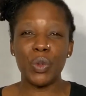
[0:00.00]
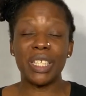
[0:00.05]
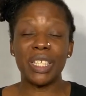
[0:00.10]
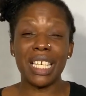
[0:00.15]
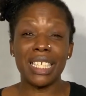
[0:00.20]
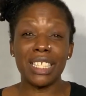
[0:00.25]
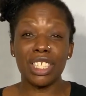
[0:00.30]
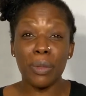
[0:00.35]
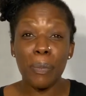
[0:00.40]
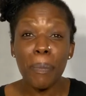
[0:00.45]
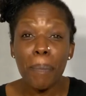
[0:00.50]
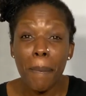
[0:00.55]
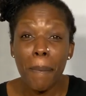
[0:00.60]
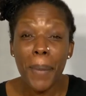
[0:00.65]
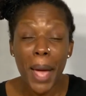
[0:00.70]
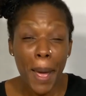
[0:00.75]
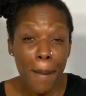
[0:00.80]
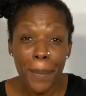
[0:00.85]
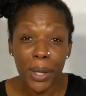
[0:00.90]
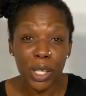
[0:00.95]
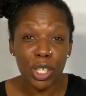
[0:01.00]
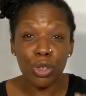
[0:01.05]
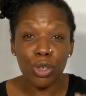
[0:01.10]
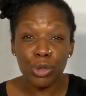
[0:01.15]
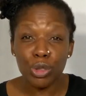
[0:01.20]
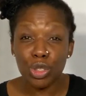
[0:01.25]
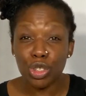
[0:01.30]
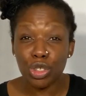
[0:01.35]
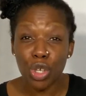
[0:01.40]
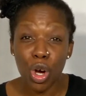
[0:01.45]
There's a pepper called
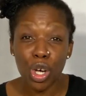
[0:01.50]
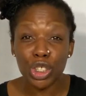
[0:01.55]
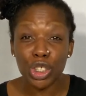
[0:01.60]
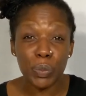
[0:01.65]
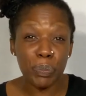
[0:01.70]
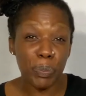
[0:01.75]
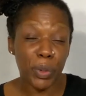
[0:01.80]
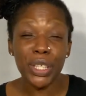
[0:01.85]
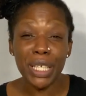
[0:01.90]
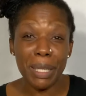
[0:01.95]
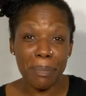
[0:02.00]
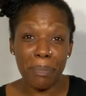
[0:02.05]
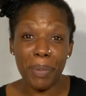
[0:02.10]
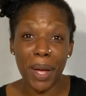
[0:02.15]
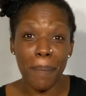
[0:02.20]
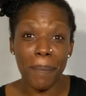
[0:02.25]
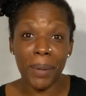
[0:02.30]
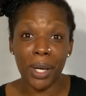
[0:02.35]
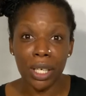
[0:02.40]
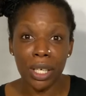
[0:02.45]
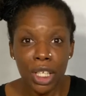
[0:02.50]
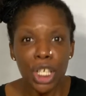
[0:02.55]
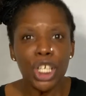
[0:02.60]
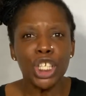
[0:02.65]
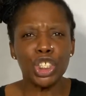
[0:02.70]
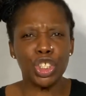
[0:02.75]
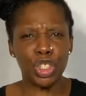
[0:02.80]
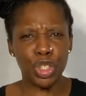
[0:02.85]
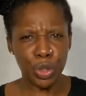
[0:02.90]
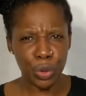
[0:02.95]
Scotch bonnet pepper.
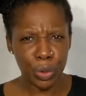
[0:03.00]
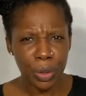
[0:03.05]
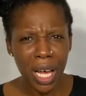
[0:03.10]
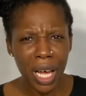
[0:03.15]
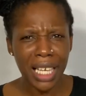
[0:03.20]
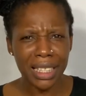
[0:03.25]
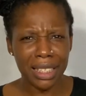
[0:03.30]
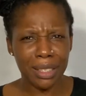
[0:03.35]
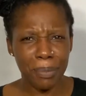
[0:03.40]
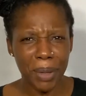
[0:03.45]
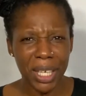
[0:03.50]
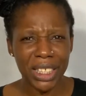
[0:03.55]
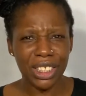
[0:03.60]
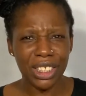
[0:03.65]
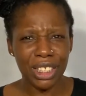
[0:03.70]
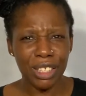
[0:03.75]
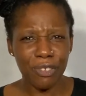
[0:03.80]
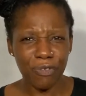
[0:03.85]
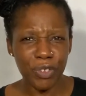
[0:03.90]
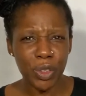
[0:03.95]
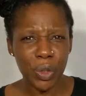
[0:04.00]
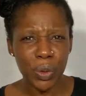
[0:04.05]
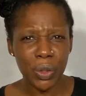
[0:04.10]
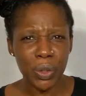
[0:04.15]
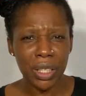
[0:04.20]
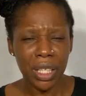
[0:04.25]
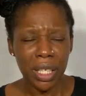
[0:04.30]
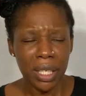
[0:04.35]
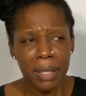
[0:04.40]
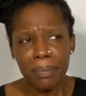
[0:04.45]
Do you like spicy food?
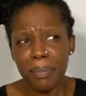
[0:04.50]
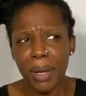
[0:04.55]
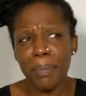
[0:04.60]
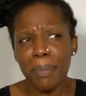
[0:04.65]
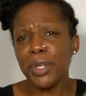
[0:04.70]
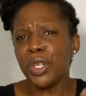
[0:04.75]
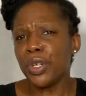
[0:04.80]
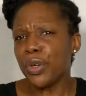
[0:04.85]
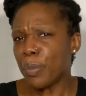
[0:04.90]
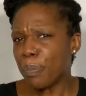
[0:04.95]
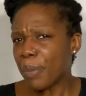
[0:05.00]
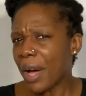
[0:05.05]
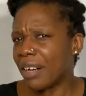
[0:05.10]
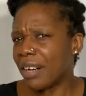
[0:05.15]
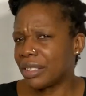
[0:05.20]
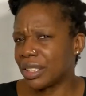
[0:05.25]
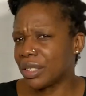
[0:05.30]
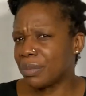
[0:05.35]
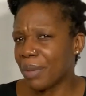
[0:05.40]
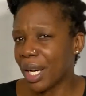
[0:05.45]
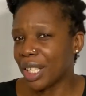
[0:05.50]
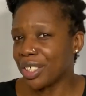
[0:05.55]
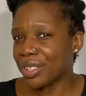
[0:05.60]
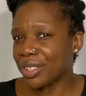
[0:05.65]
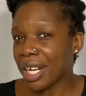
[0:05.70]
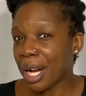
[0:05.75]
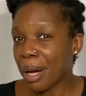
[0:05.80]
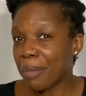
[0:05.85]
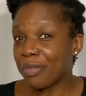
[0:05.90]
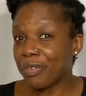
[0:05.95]
Maybe your parents might not
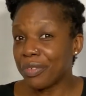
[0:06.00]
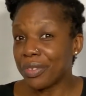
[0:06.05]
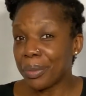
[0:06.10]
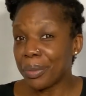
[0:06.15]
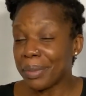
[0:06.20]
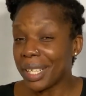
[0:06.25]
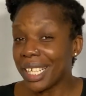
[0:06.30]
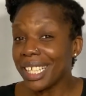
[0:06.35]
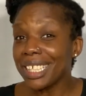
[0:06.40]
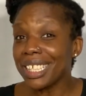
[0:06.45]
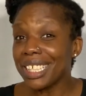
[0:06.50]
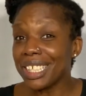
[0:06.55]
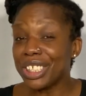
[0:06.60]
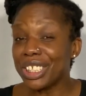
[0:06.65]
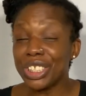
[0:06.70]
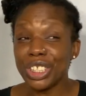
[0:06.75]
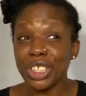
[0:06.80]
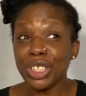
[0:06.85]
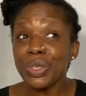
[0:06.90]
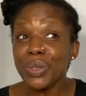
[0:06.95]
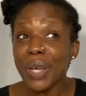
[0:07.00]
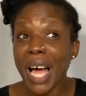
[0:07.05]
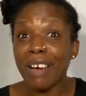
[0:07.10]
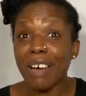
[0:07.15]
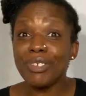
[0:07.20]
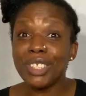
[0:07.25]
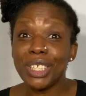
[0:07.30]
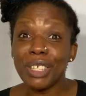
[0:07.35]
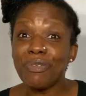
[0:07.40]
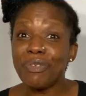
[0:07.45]
come from England and you have
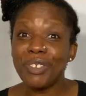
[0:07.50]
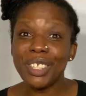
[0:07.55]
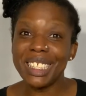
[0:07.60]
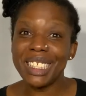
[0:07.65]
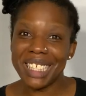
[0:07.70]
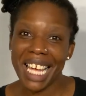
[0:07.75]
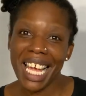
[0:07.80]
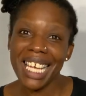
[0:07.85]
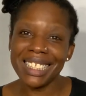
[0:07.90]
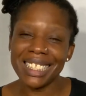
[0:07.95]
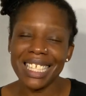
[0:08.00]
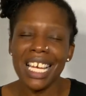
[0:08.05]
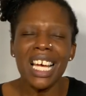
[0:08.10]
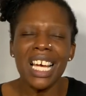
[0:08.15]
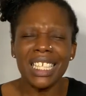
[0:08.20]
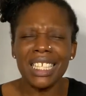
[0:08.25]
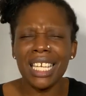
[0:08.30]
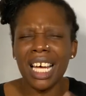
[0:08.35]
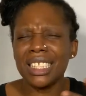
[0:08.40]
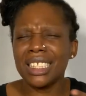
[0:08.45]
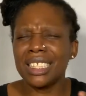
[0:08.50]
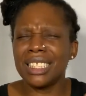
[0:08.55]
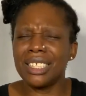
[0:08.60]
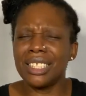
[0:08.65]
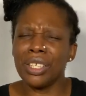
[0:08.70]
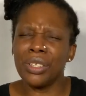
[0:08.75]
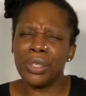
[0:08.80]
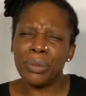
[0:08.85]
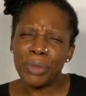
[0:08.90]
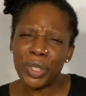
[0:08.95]
different tastes, like
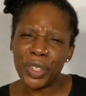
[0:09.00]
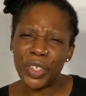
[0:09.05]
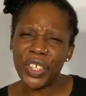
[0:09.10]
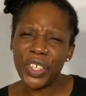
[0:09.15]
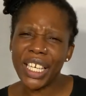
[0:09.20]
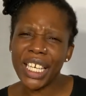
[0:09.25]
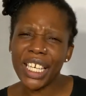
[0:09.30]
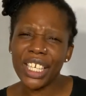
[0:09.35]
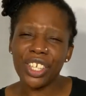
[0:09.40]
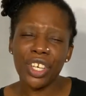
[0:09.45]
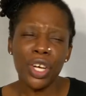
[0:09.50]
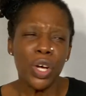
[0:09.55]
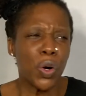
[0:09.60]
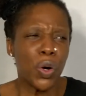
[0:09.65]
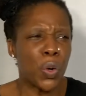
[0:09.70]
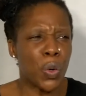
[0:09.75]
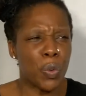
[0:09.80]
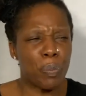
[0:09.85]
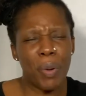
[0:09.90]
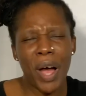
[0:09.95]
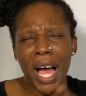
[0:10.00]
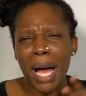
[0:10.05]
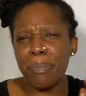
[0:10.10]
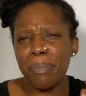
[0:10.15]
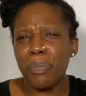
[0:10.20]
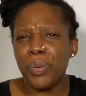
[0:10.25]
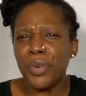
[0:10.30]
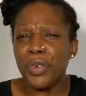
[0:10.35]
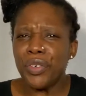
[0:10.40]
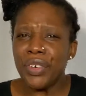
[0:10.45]
turmeric or
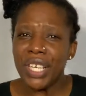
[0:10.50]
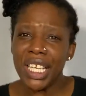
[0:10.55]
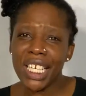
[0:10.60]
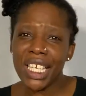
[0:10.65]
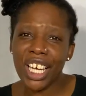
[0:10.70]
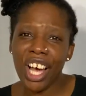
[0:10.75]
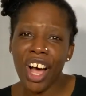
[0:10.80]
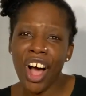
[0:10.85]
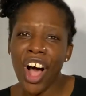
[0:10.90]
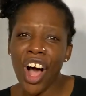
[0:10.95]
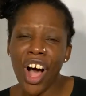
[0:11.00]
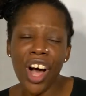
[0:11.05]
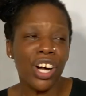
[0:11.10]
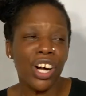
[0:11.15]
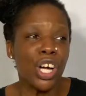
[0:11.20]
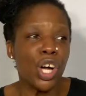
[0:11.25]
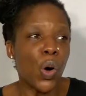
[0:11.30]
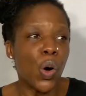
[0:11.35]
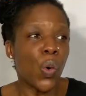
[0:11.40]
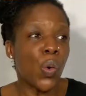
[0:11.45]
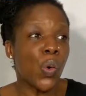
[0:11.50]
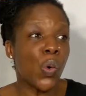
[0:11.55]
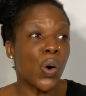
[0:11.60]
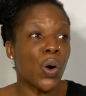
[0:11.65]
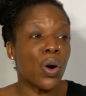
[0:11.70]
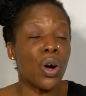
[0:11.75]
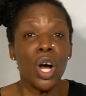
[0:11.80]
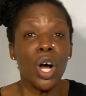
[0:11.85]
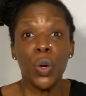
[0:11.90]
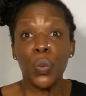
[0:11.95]
paprika,
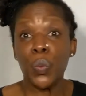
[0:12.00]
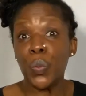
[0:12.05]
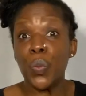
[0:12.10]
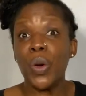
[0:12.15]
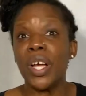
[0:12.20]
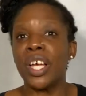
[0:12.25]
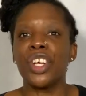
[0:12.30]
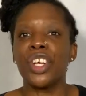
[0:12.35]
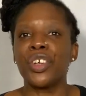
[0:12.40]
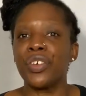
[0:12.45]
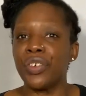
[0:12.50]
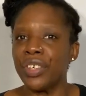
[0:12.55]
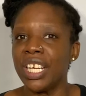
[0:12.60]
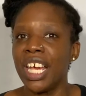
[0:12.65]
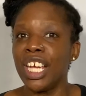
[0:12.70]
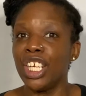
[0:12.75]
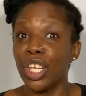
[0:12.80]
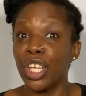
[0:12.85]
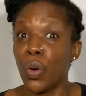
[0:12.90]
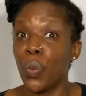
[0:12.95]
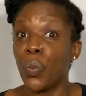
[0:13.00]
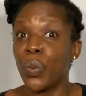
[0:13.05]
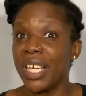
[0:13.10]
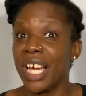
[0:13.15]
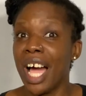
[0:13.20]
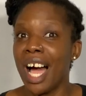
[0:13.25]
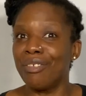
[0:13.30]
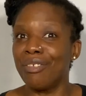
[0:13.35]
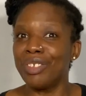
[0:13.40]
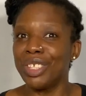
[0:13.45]
or in Grenada we
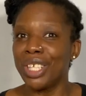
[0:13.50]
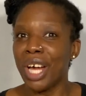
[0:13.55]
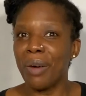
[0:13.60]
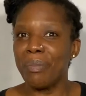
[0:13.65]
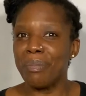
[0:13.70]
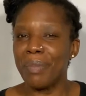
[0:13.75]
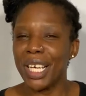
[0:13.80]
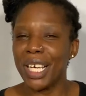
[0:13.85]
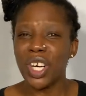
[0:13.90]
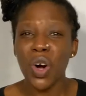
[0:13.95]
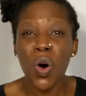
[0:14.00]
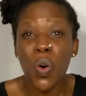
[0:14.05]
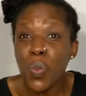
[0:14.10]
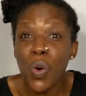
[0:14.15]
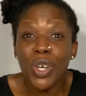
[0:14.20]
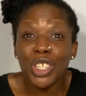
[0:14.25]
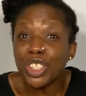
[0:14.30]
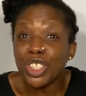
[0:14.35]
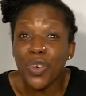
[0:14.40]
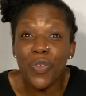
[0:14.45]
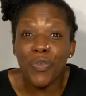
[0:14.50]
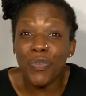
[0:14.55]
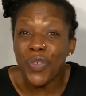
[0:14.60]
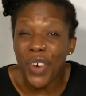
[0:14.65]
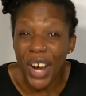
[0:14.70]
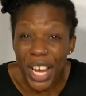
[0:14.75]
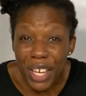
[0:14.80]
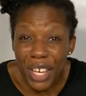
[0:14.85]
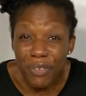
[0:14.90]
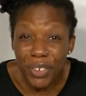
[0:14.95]
have nutmeg. Or what's your
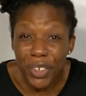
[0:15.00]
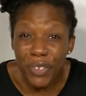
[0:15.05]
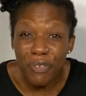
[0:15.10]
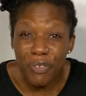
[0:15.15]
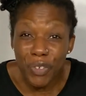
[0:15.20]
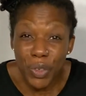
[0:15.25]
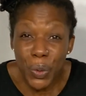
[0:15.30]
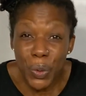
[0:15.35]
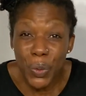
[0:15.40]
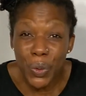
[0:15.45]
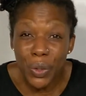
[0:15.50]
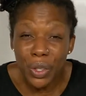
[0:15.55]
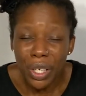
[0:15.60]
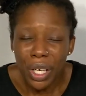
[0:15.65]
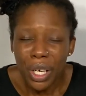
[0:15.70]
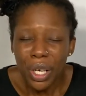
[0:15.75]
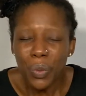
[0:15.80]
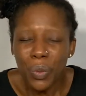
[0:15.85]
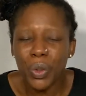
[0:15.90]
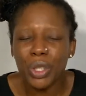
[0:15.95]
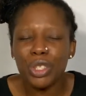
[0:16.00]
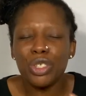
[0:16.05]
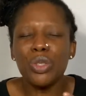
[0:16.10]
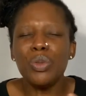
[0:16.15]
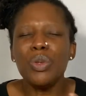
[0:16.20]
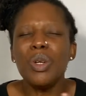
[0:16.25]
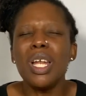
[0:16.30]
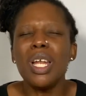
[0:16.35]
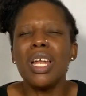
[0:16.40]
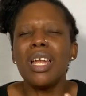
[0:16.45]
favourite food? What do you
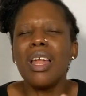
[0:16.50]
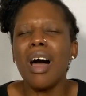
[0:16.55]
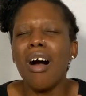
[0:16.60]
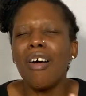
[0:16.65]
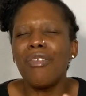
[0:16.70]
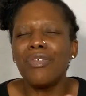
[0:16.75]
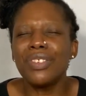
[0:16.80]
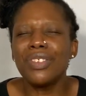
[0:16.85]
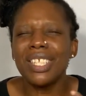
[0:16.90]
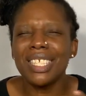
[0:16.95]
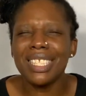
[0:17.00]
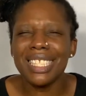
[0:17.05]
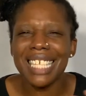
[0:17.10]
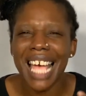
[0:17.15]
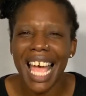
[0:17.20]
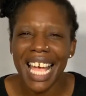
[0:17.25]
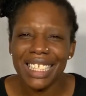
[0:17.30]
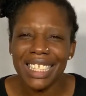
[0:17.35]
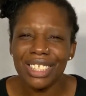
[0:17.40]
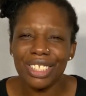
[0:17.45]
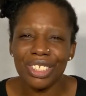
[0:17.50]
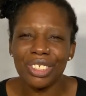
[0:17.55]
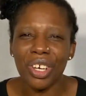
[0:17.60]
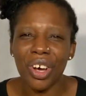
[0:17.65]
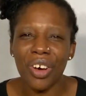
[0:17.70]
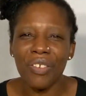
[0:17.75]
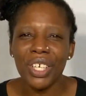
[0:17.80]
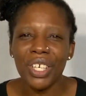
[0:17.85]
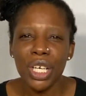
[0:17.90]
love the taste of?